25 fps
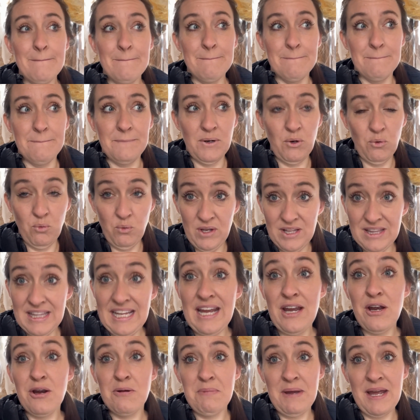But when
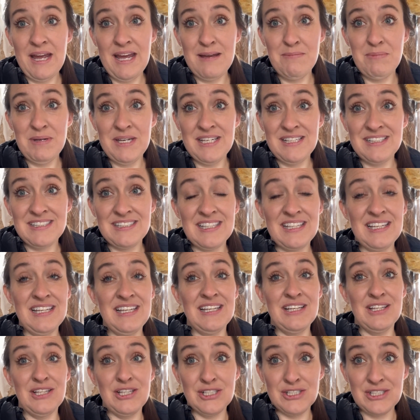they are babies,
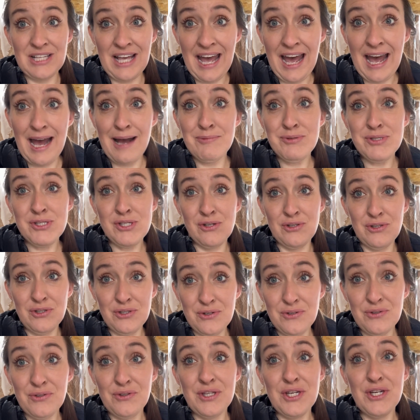is
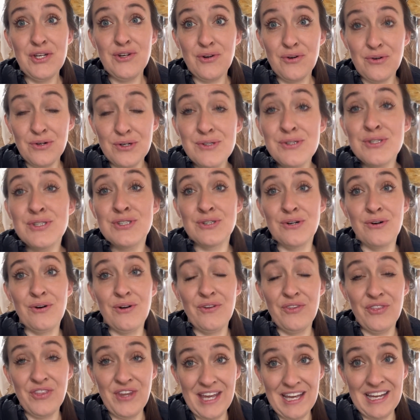absolutely crucial
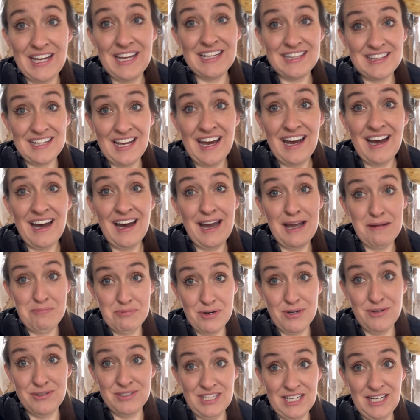they get that high
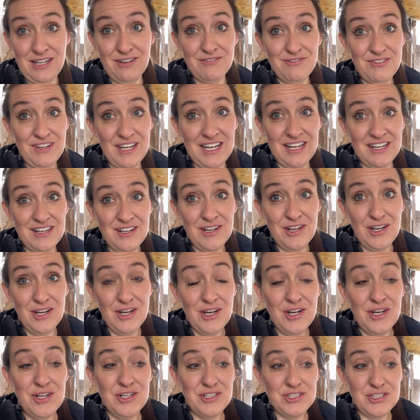protein feed.
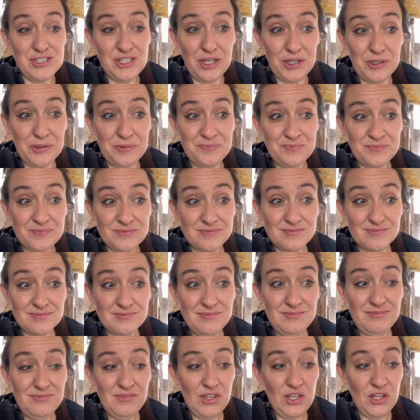So
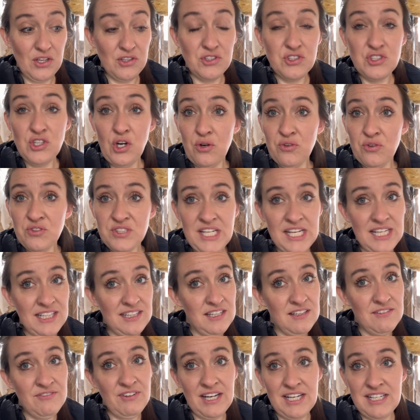don't take the
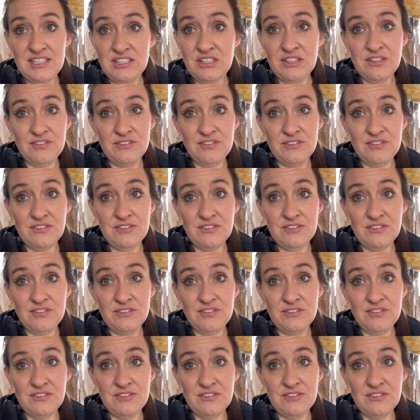advice of the